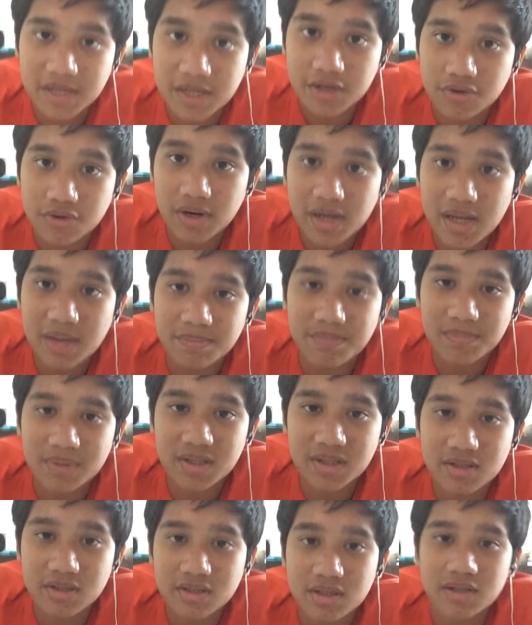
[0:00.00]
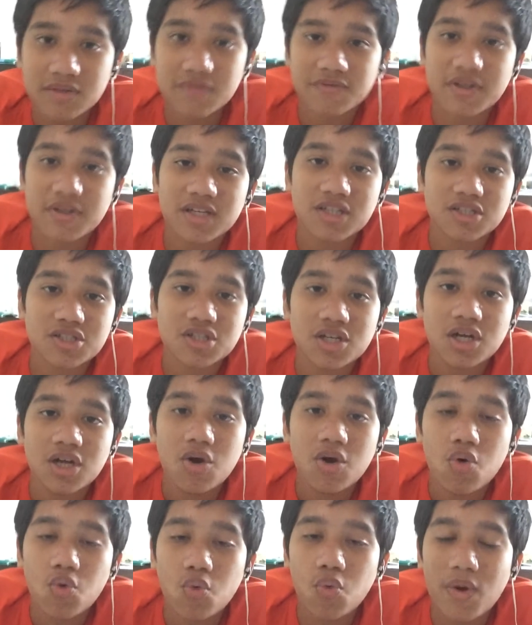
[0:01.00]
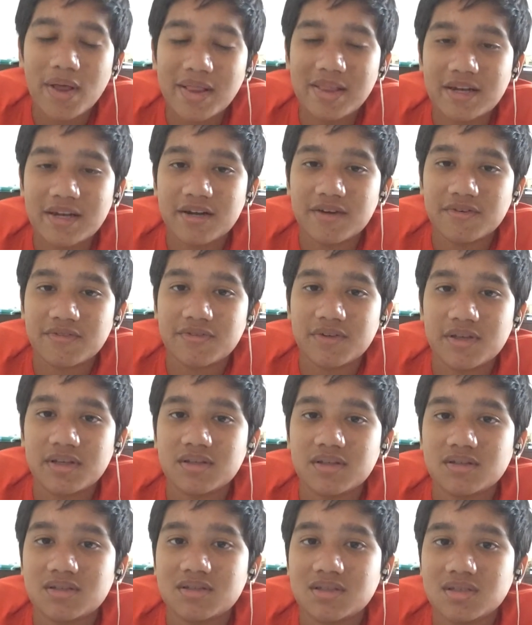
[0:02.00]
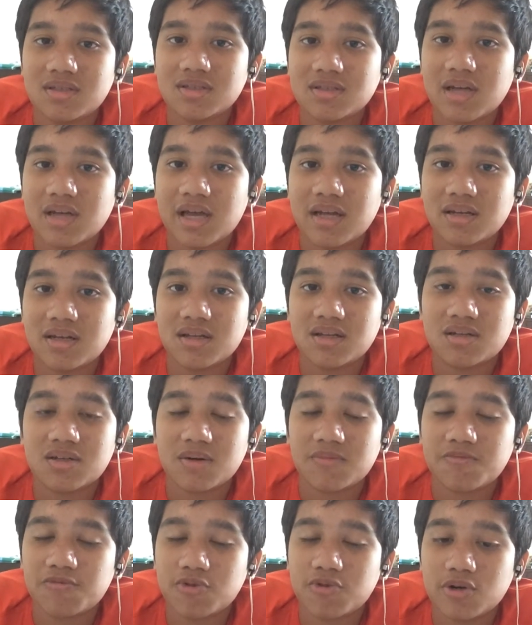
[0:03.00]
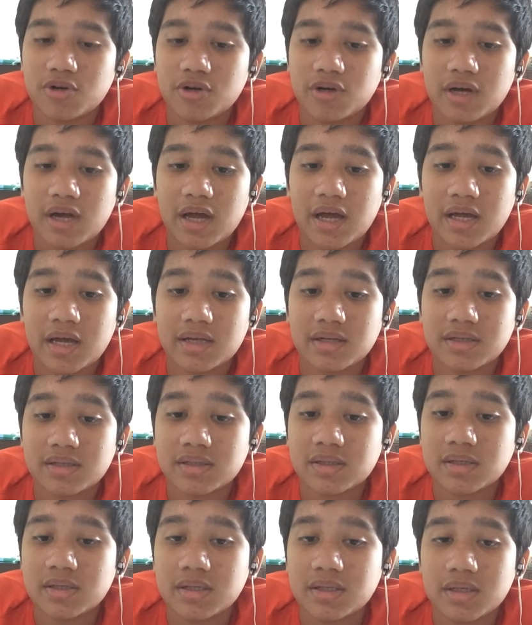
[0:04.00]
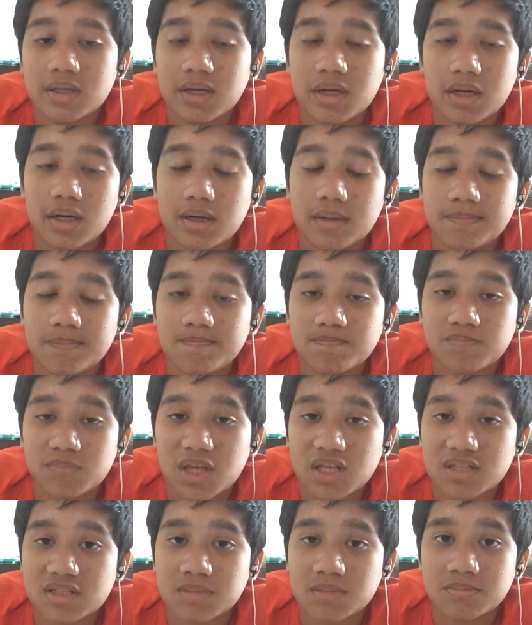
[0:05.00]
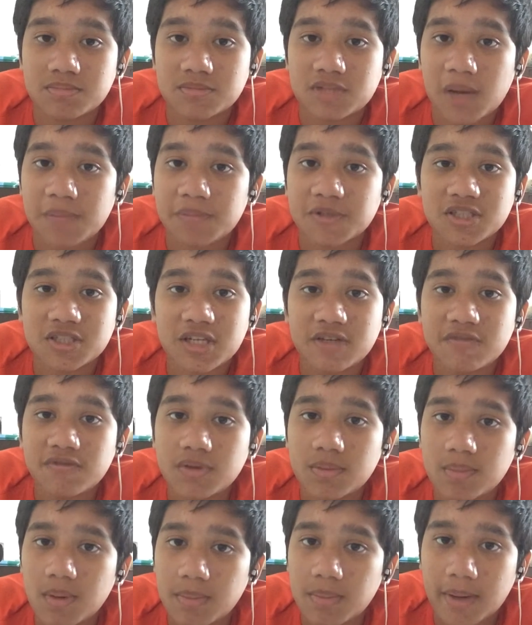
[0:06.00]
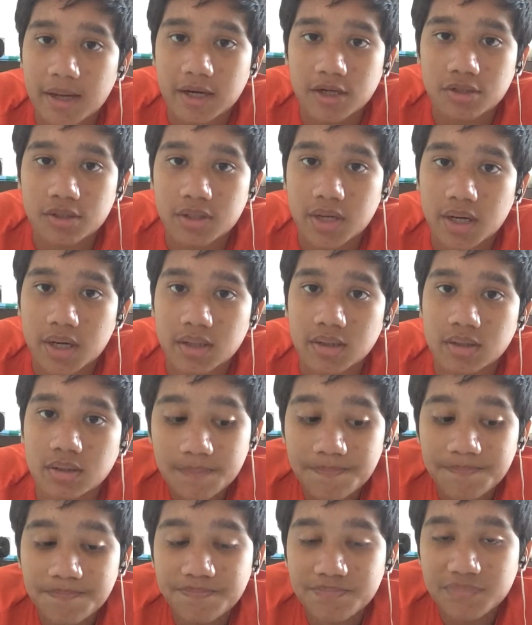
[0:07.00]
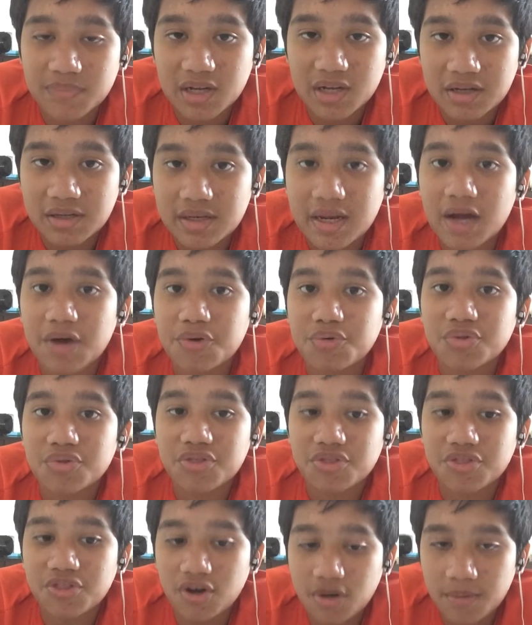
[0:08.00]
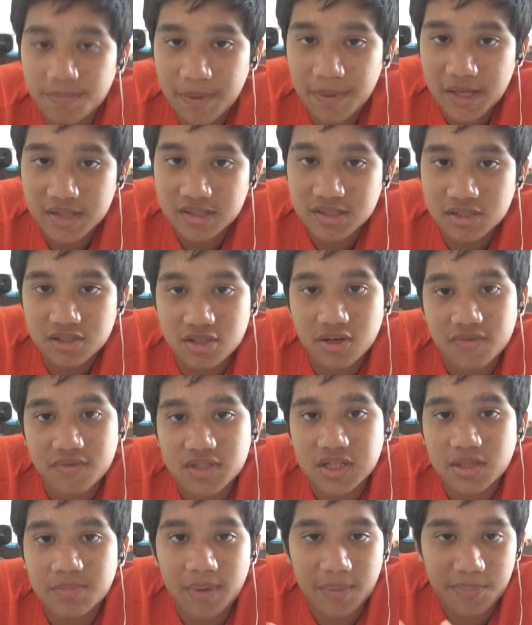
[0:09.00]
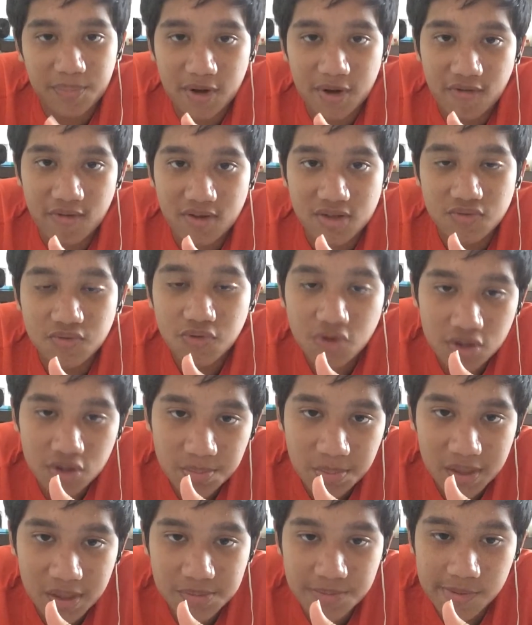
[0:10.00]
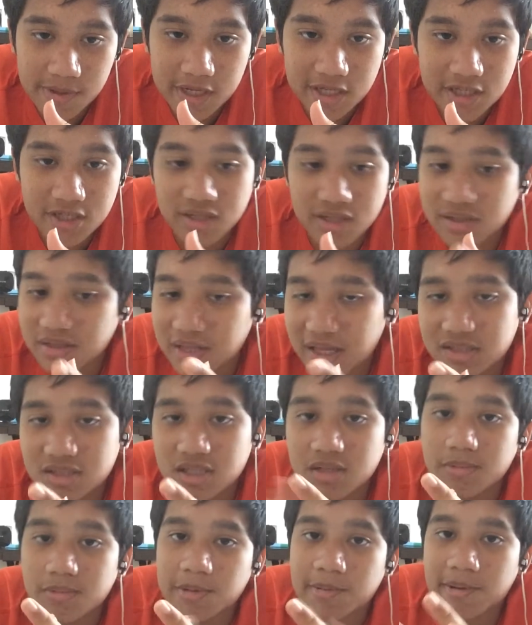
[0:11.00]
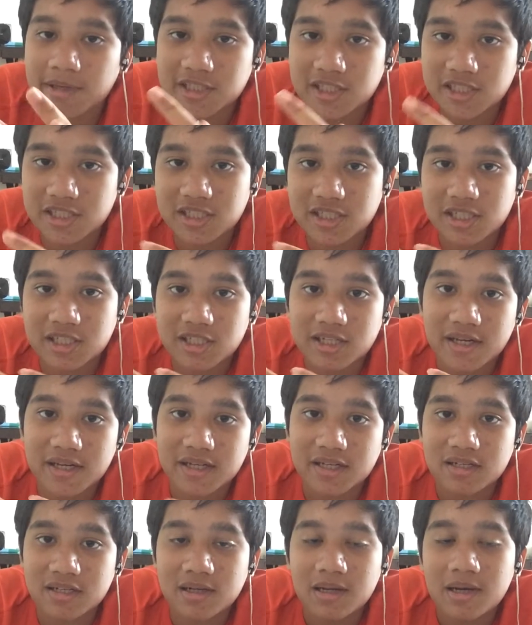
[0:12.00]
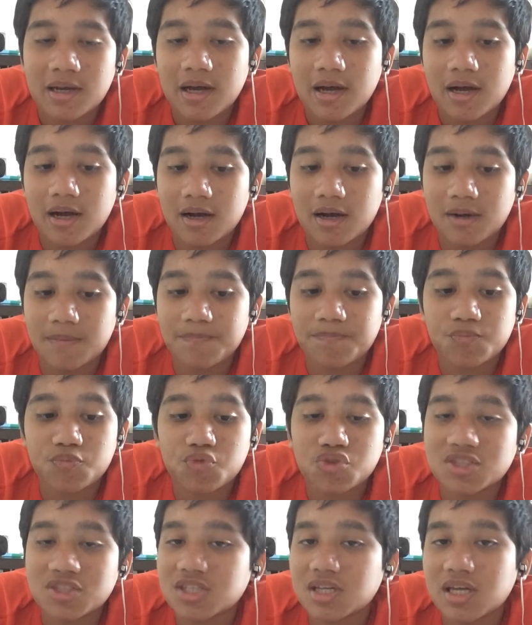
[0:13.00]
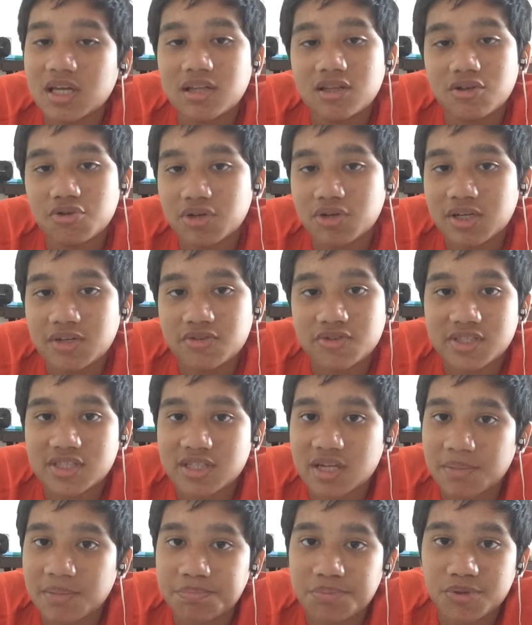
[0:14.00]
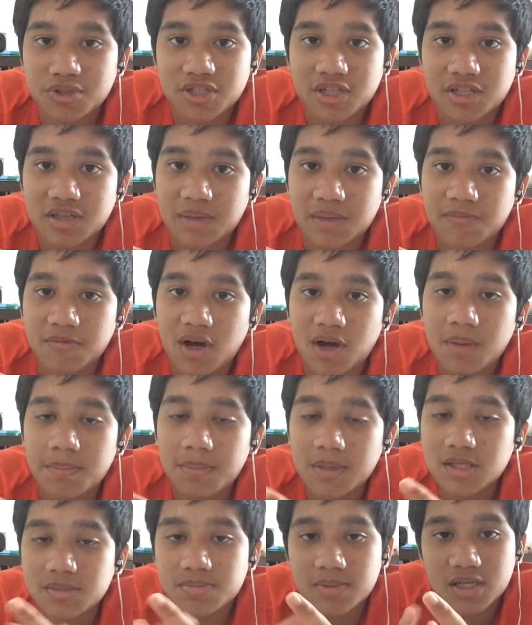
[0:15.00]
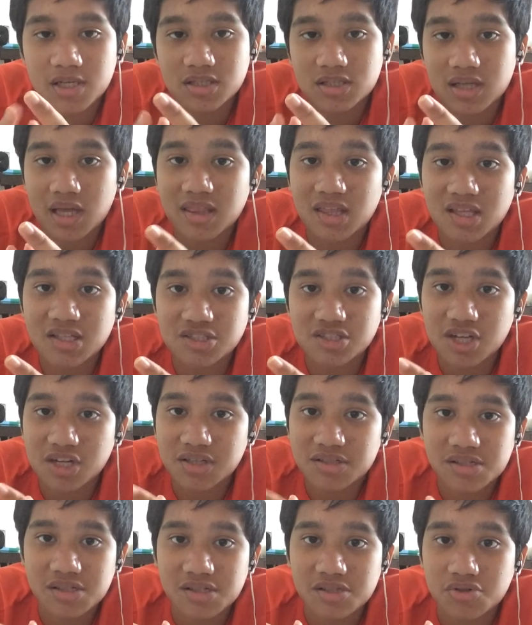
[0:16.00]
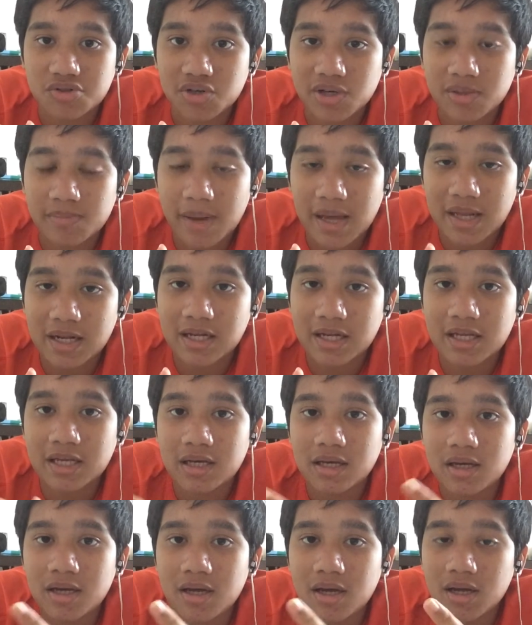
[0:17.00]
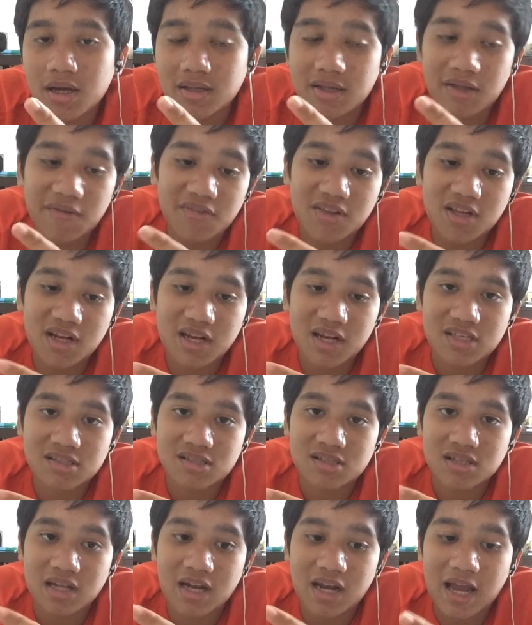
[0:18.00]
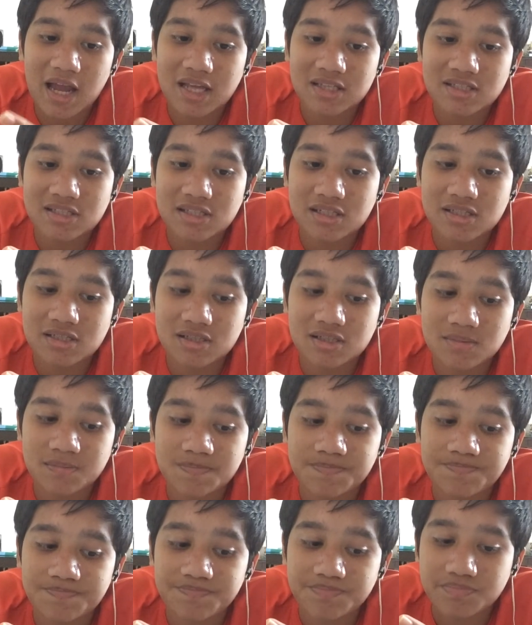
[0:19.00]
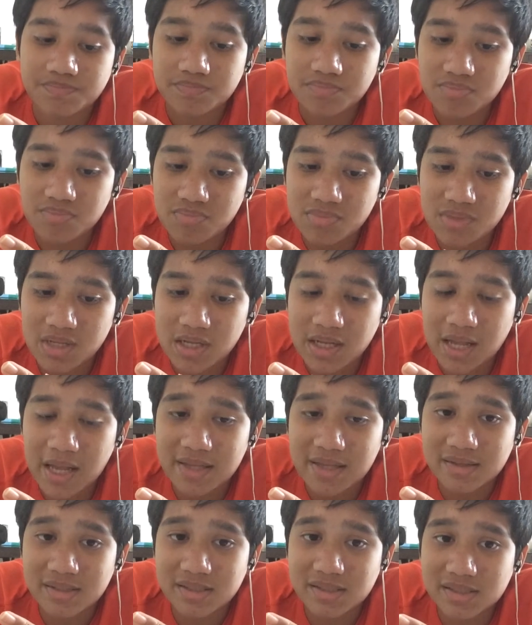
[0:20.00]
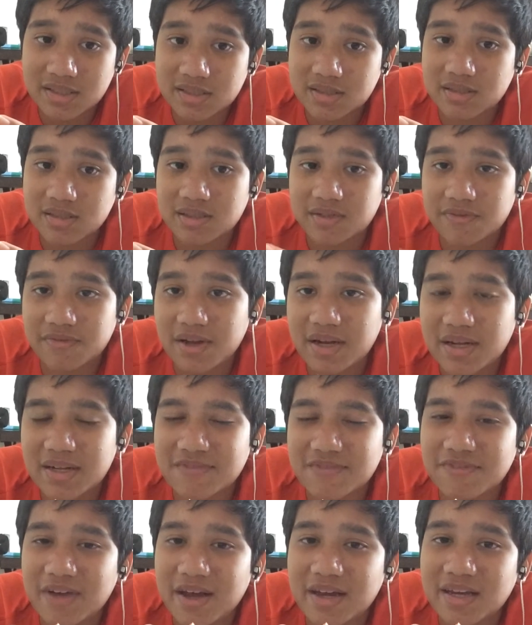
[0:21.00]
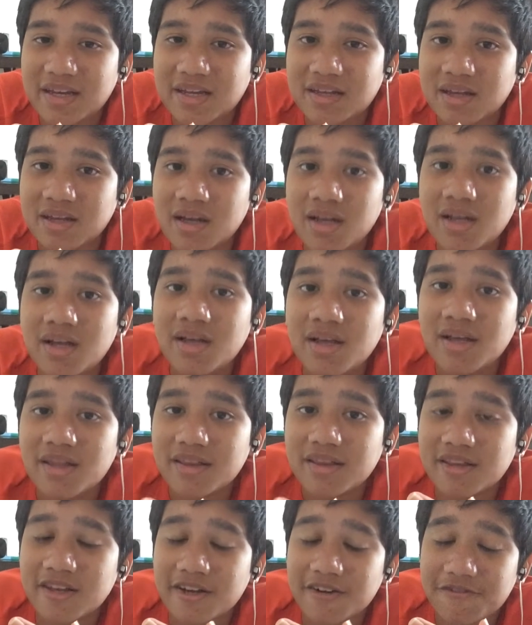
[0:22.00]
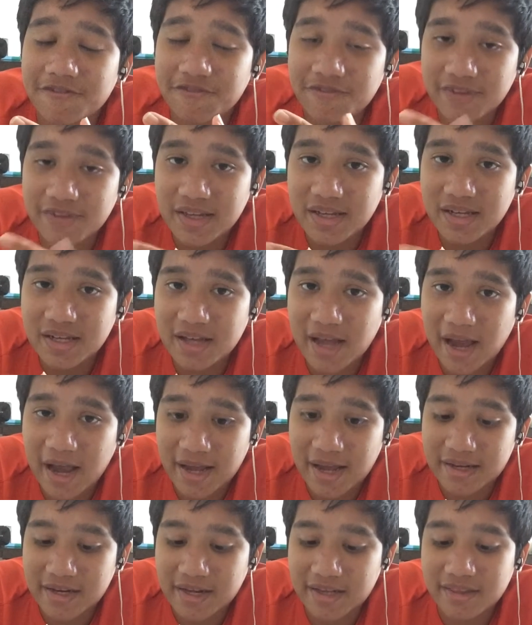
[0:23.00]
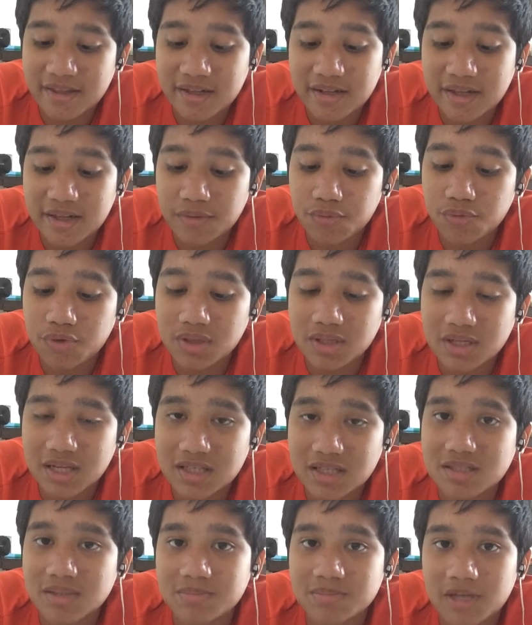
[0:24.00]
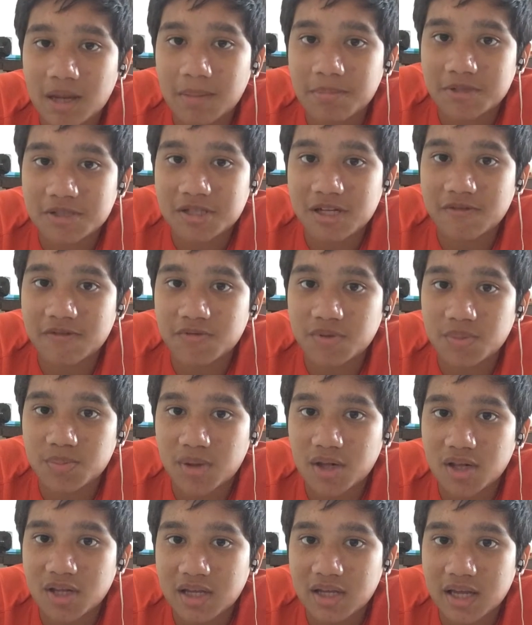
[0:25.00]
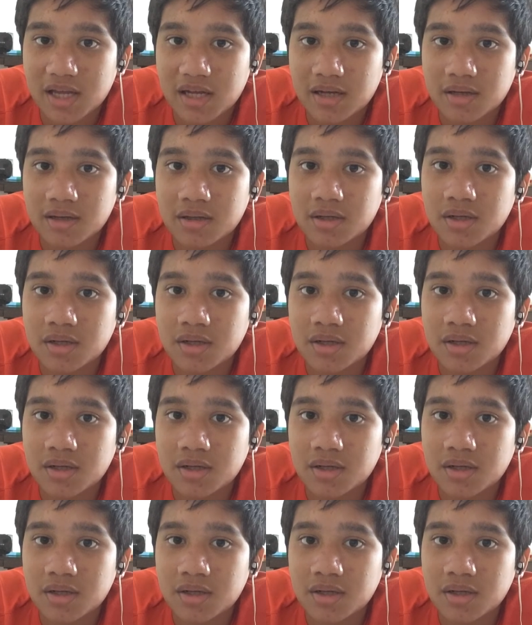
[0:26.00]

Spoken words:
great, but they're going to finish well enough to end the top 4 and get some Champions League football back on track. Now, 3rd place is obviously my previous 4th place prediction. That's going to be Manchester United. Once again, the only reason I'm pushing them up is because I think Chelsea is doing badly. Nevertheless, last season and this season, they're finally finding their feet, and I think they will get some Champions League football again.